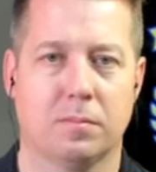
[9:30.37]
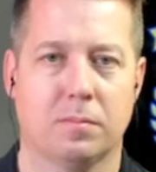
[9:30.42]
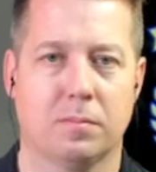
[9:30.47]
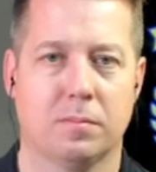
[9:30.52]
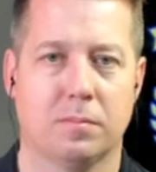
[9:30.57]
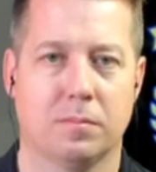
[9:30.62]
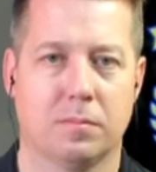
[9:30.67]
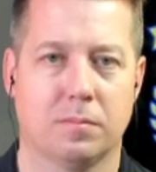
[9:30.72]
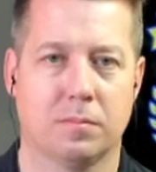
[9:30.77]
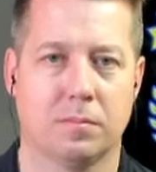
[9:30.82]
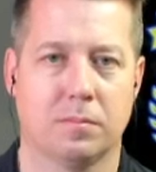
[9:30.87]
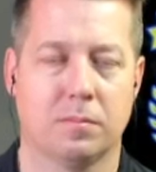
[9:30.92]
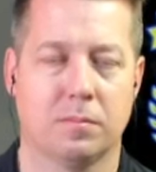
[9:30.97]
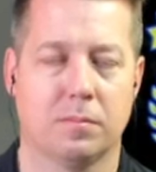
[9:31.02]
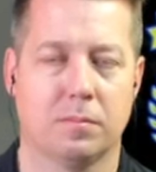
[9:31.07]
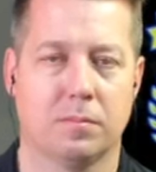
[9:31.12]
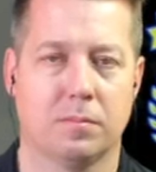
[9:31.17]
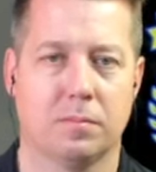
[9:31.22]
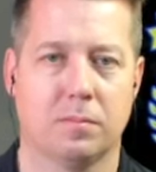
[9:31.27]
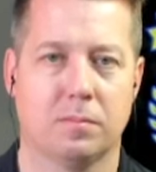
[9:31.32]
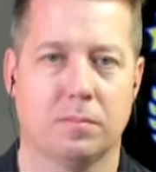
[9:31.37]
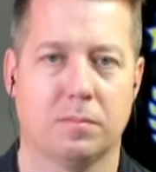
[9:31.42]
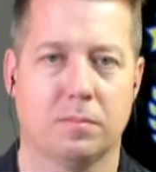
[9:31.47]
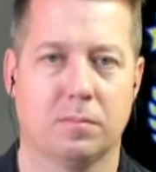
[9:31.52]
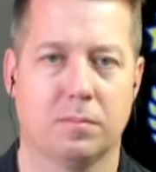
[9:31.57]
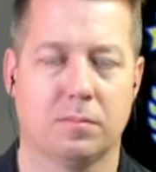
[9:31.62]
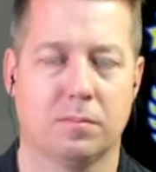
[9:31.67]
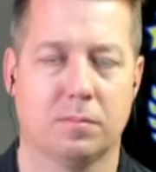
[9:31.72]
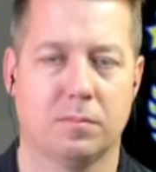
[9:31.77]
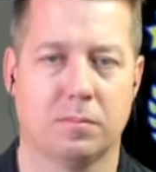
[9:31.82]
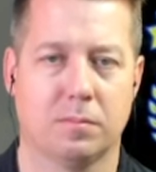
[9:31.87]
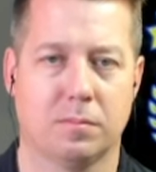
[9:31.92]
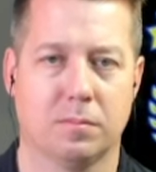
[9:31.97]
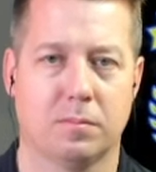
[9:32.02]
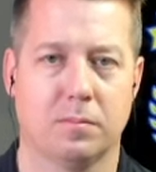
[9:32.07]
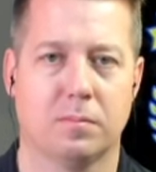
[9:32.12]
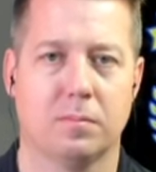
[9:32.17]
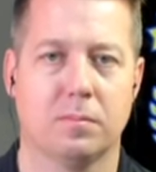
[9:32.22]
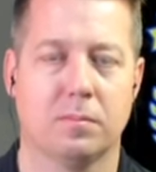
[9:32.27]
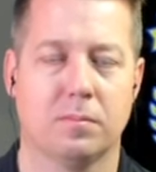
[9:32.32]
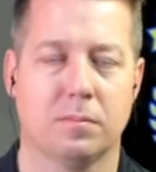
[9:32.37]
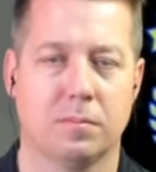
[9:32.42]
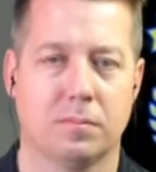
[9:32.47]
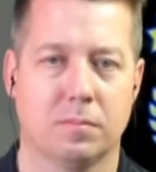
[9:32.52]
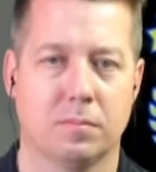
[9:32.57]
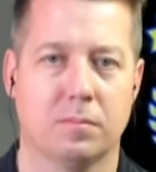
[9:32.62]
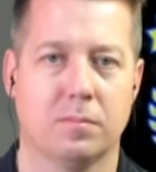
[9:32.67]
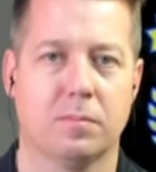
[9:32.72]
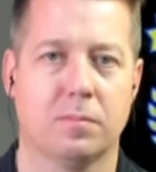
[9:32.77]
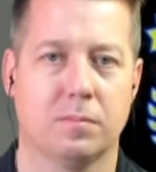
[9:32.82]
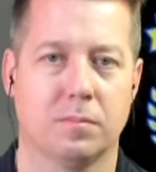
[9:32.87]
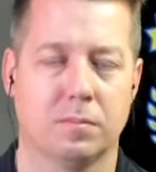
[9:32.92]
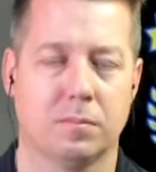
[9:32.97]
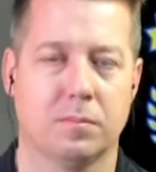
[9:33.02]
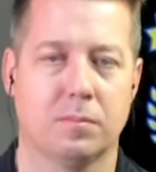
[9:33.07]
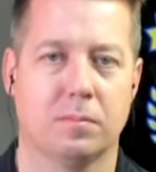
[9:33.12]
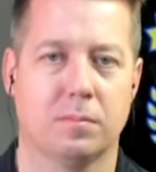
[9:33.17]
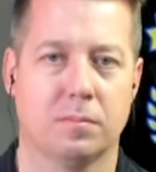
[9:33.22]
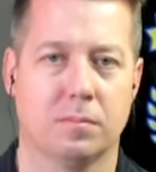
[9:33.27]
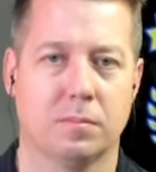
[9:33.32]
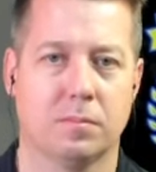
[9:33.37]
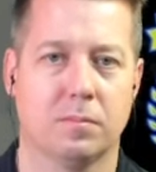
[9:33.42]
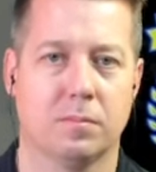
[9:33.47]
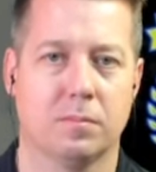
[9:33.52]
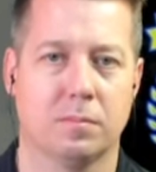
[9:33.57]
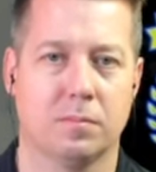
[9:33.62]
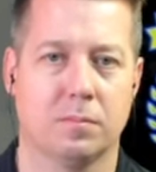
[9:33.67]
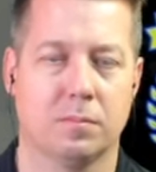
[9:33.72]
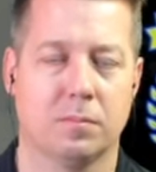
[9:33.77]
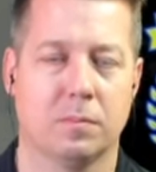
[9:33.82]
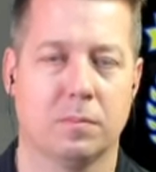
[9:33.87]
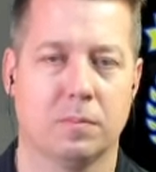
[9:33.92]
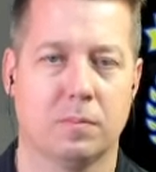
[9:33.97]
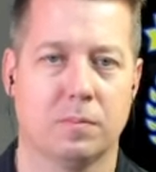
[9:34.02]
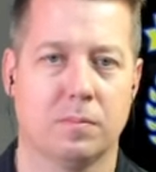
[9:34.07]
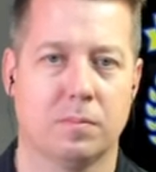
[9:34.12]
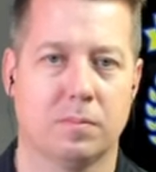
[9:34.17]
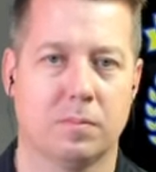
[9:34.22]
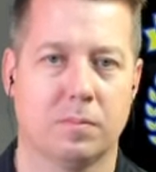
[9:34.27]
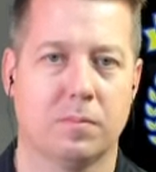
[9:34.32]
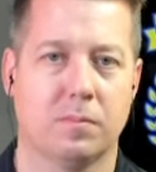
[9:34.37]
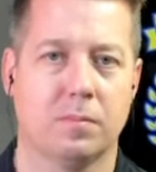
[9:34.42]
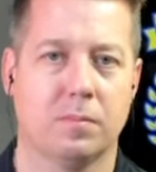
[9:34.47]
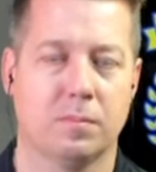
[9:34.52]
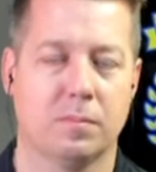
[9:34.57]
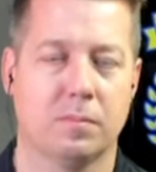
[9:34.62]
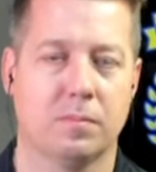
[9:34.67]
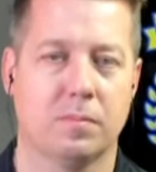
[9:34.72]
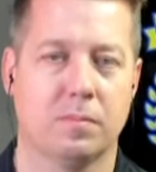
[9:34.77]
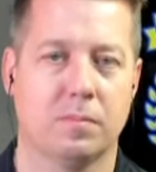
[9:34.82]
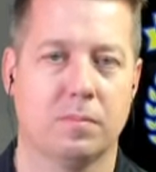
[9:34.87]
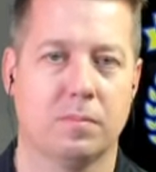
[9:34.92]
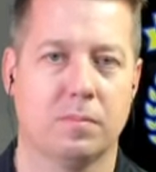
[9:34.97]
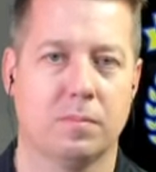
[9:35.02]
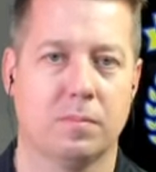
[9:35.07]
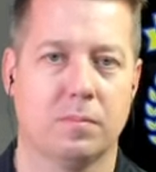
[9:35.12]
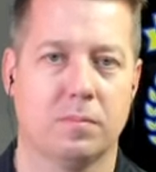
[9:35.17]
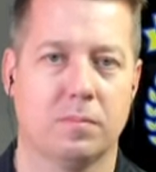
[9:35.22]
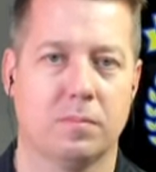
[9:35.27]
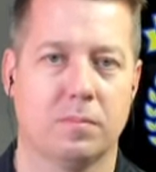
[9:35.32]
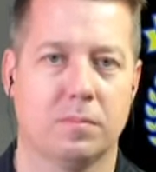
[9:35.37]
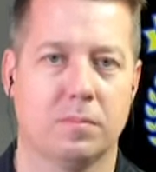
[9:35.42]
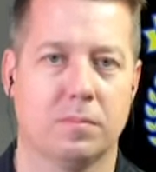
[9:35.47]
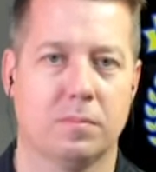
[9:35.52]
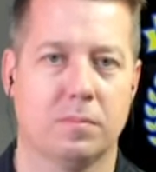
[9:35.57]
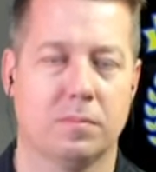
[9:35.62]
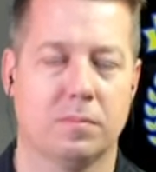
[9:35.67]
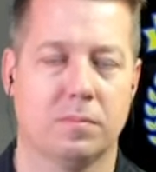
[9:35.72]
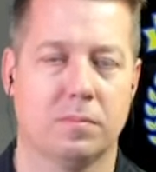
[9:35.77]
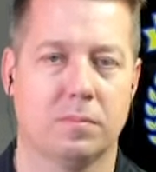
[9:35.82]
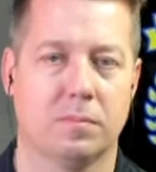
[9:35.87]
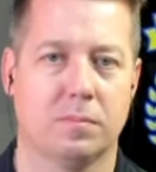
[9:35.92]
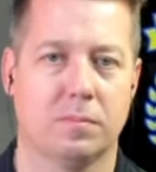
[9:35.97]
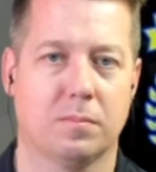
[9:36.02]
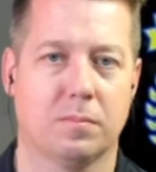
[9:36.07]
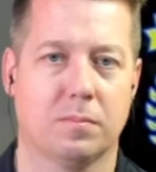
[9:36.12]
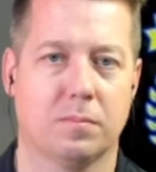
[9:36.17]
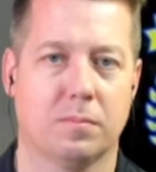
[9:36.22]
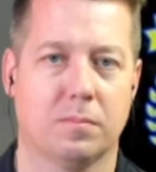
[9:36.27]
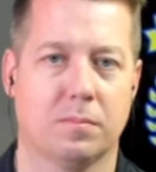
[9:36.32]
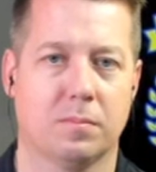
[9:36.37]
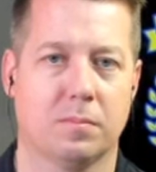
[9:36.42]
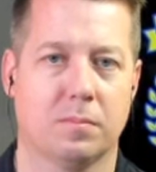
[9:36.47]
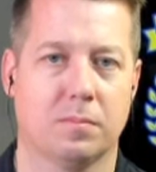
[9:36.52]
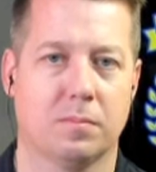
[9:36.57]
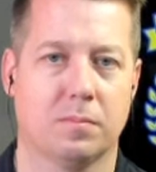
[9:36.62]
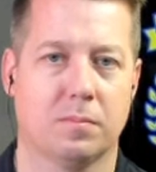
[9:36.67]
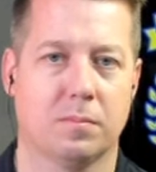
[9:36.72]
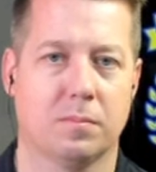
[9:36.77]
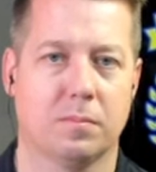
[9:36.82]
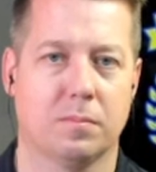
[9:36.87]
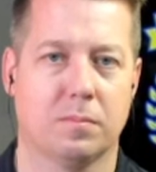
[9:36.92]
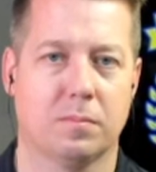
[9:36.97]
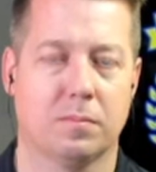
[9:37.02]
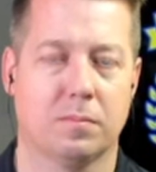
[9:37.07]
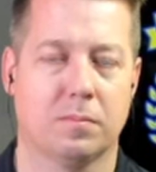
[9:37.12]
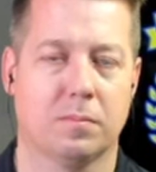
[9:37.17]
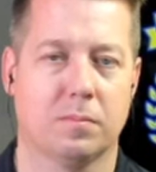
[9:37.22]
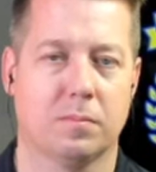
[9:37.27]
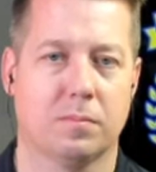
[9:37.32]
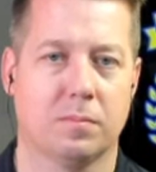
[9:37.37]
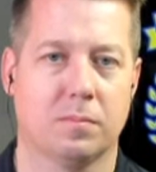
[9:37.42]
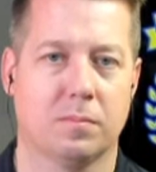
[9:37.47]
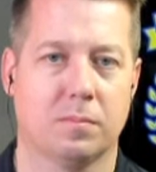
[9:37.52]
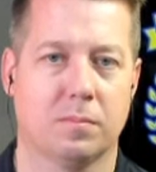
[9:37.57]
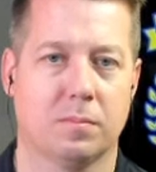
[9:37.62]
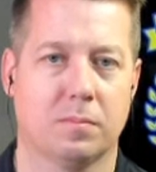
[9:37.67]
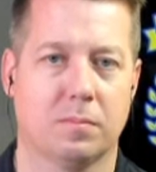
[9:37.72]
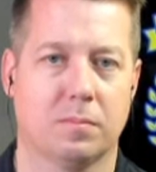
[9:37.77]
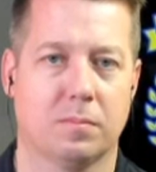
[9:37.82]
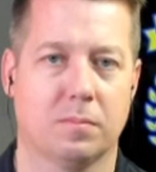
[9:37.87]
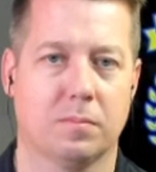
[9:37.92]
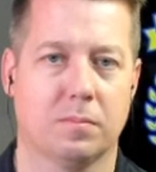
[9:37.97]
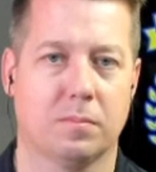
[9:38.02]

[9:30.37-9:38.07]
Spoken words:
(not speaking)